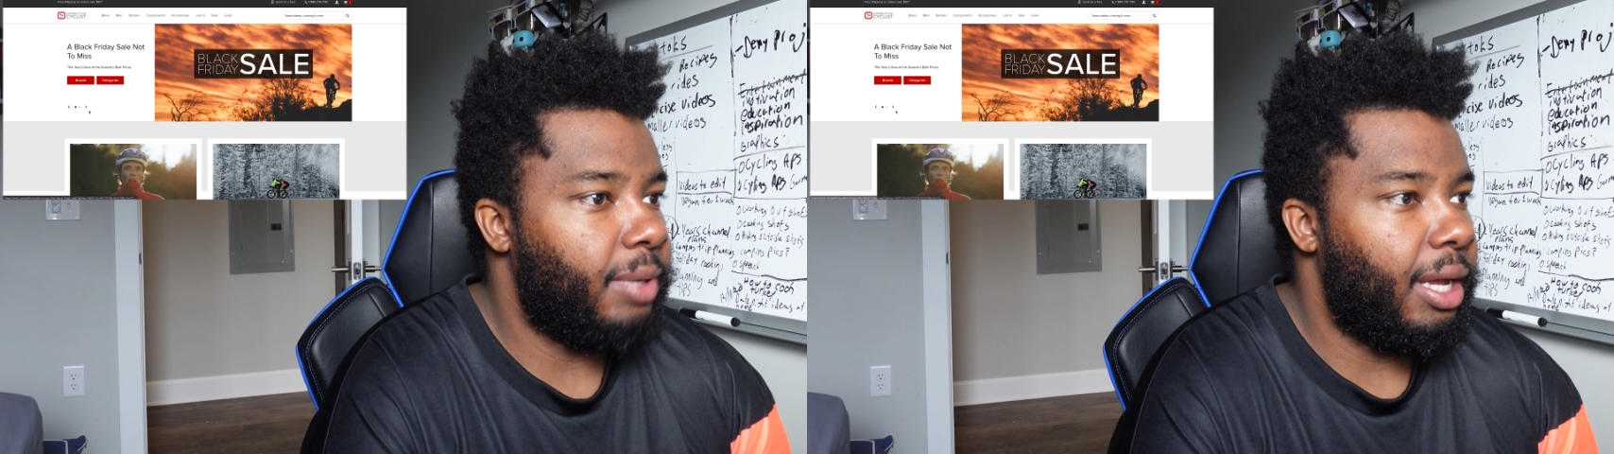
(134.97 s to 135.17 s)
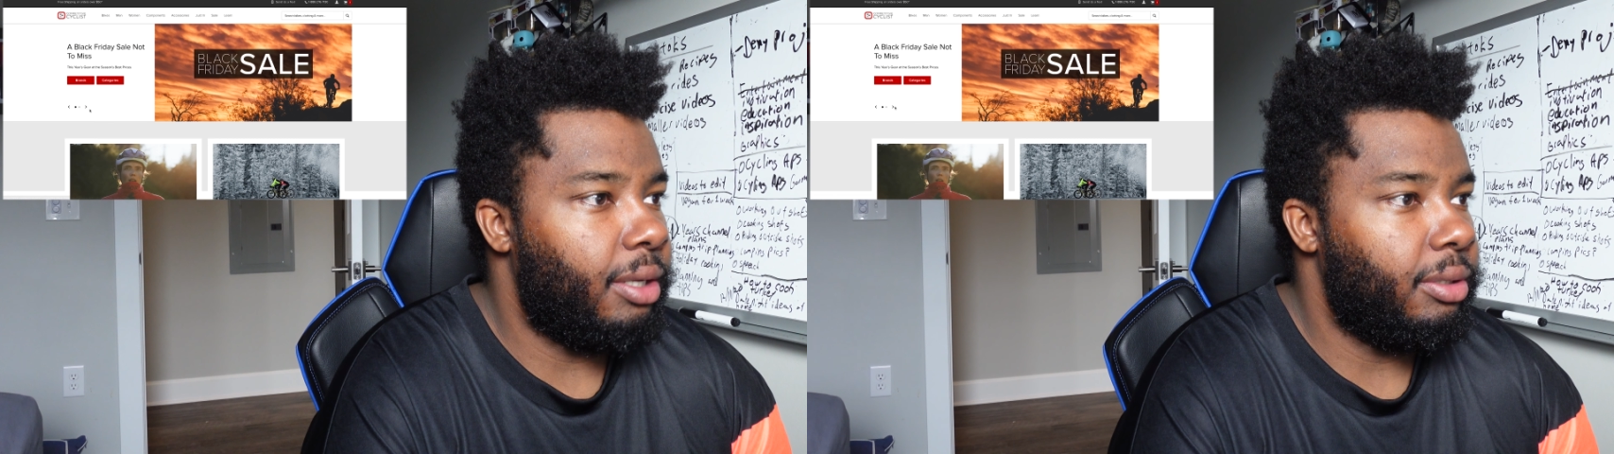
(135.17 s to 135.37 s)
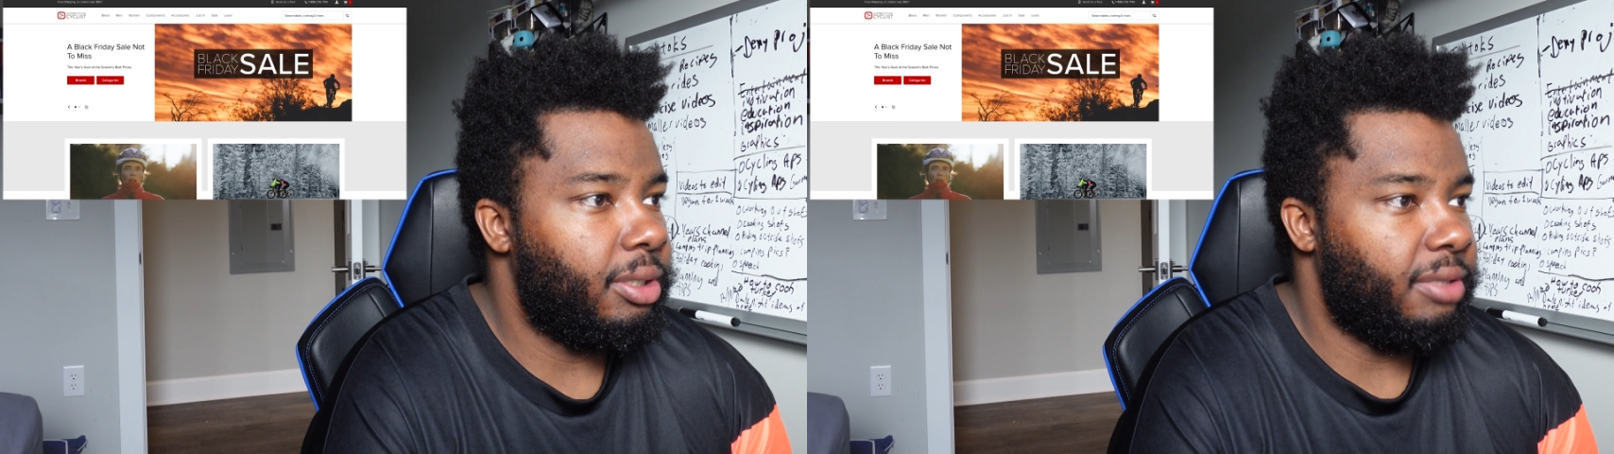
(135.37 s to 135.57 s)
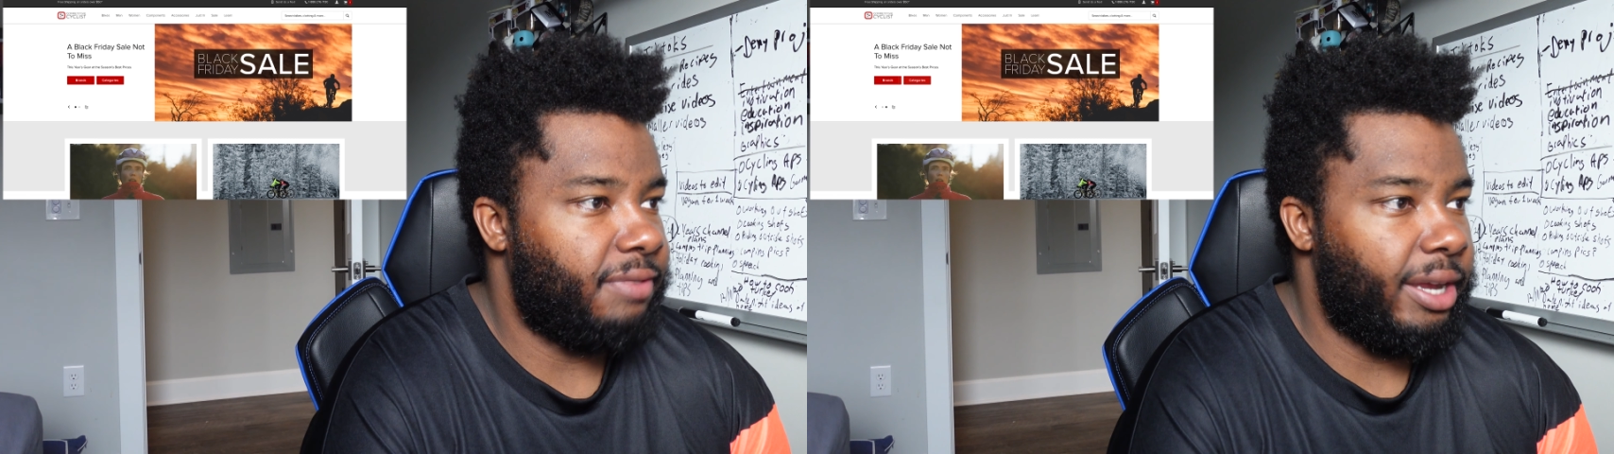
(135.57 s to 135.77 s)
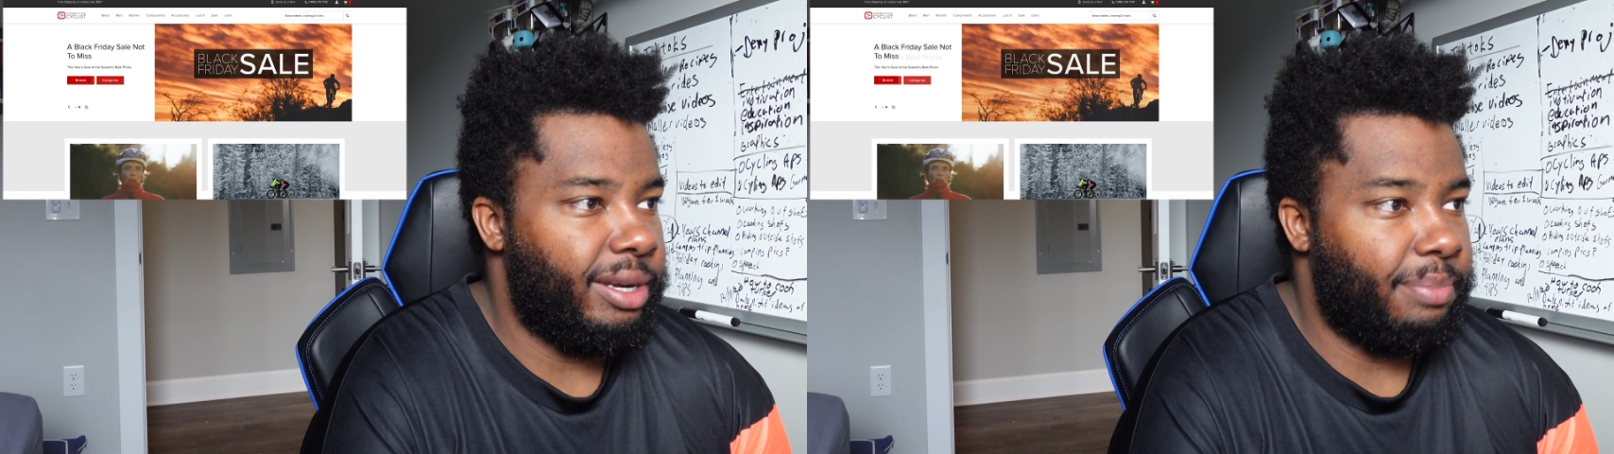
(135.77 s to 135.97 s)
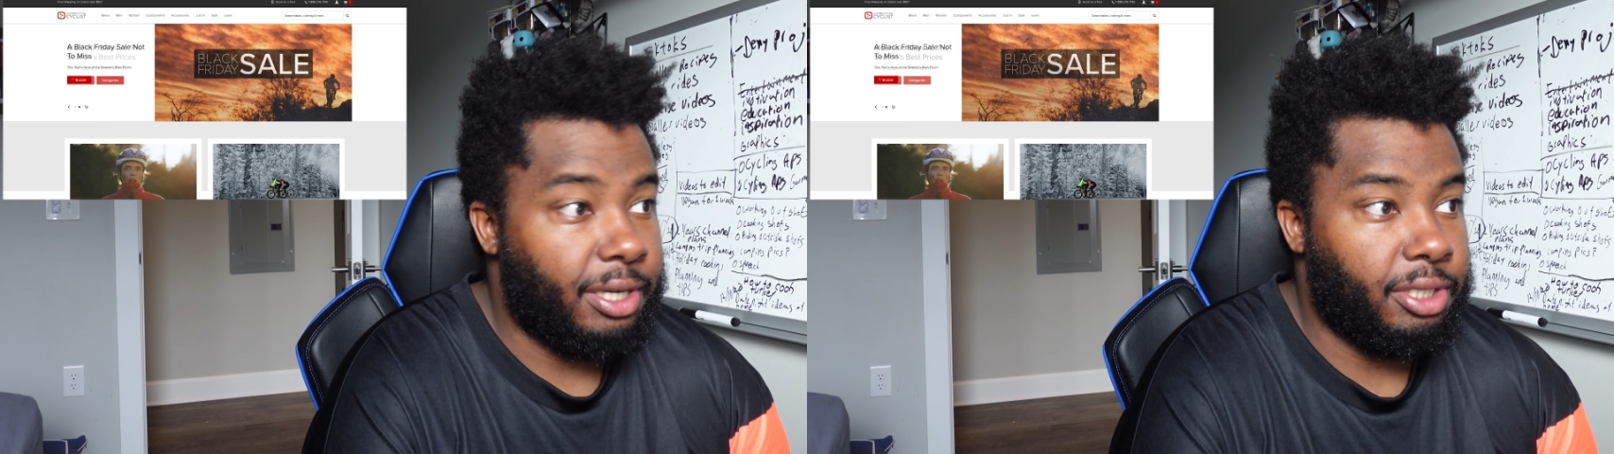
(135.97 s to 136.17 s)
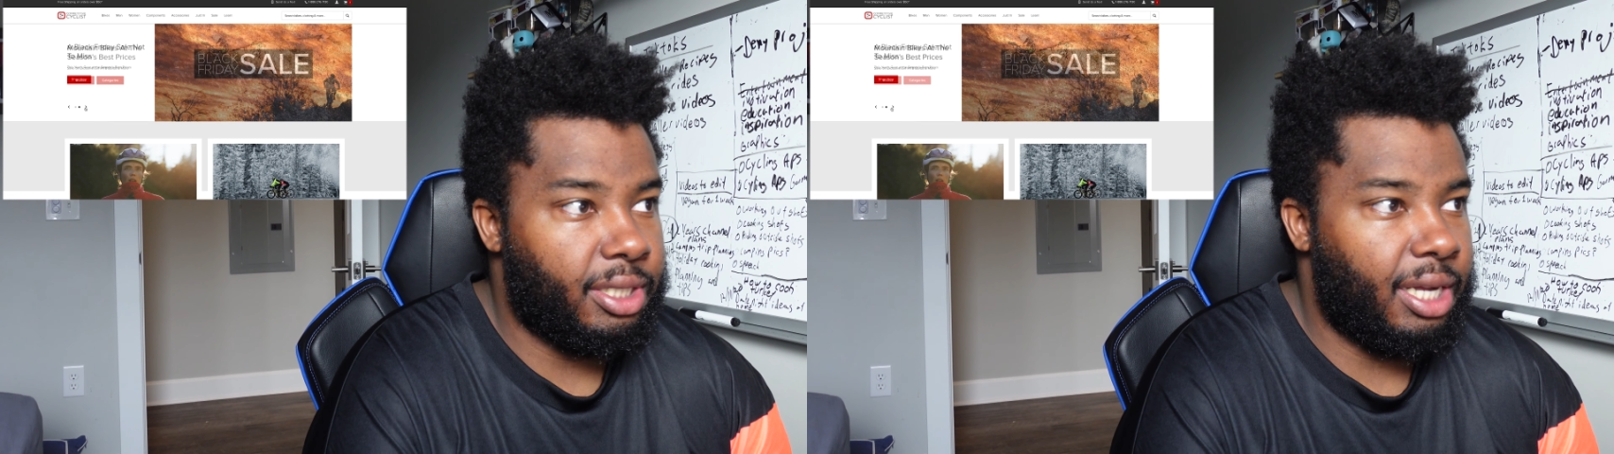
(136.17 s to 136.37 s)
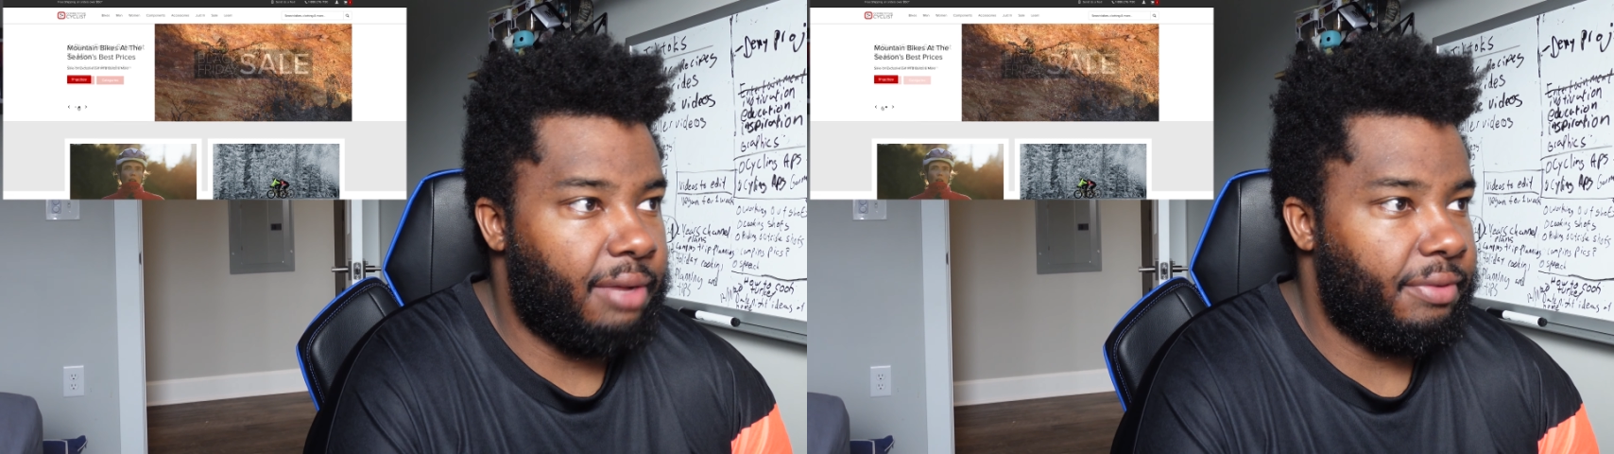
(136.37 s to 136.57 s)
well to find a bunch of
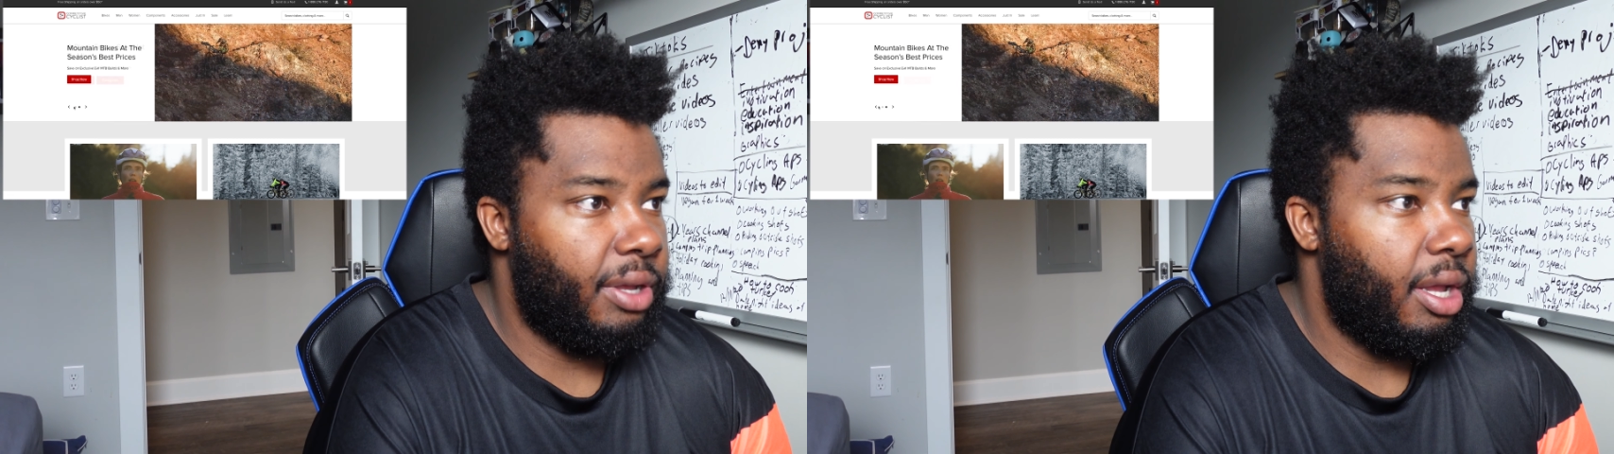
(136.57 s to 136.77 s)
stuff